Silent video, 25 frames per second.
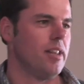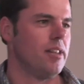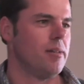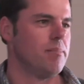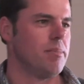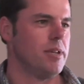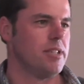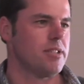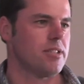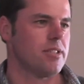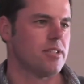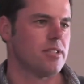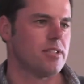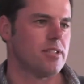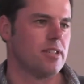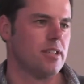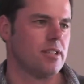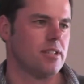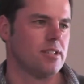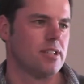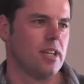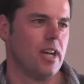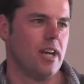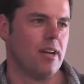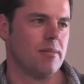the business
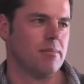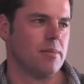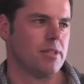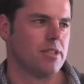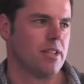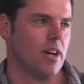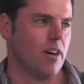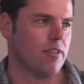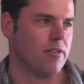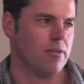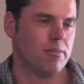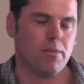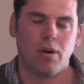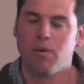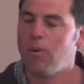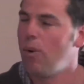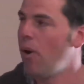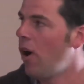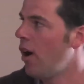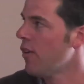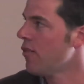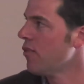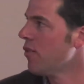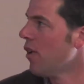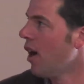that myself and my
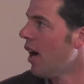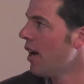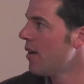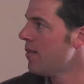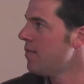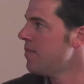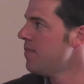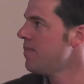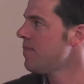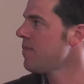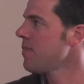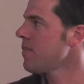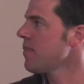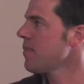wife run.